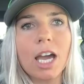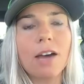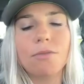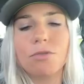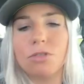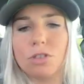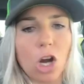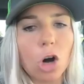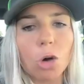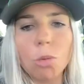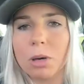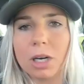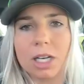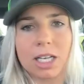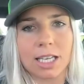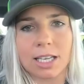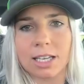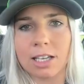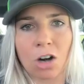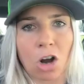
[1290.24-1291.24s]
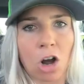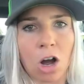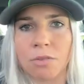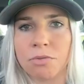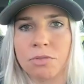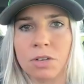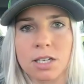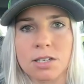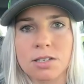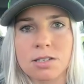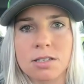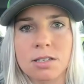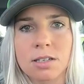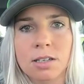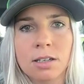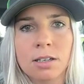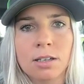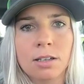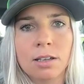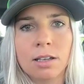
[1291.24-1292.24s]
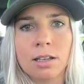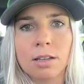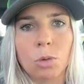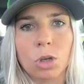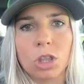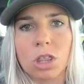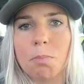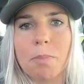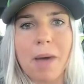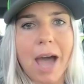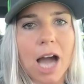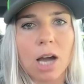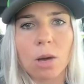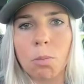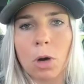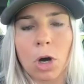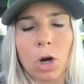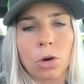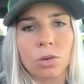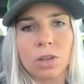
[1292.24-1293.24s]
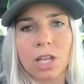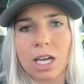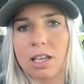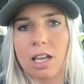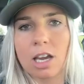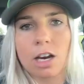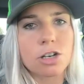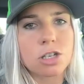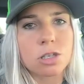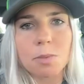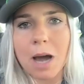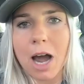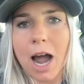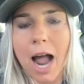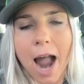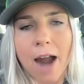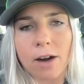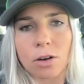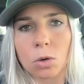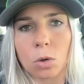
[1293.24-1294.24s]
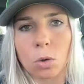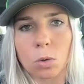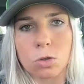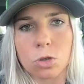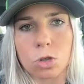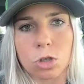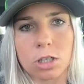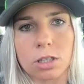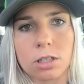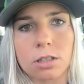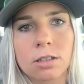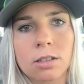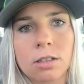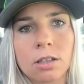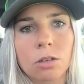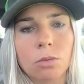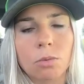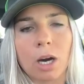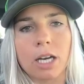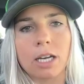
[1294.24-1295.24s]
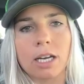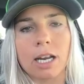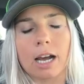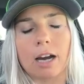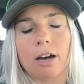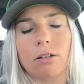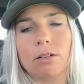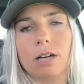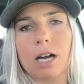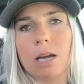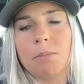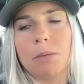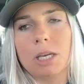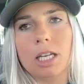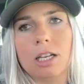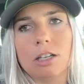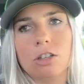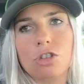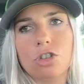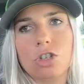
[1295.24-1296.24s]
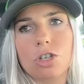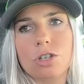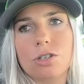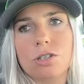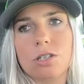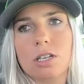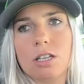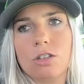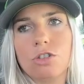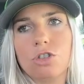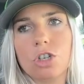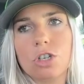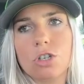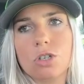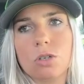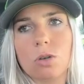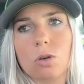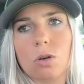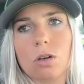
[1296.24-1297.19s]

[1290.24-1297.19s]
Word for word: have nobody in office with a backbone that cares about agriculture right now. I mean, it's just it's just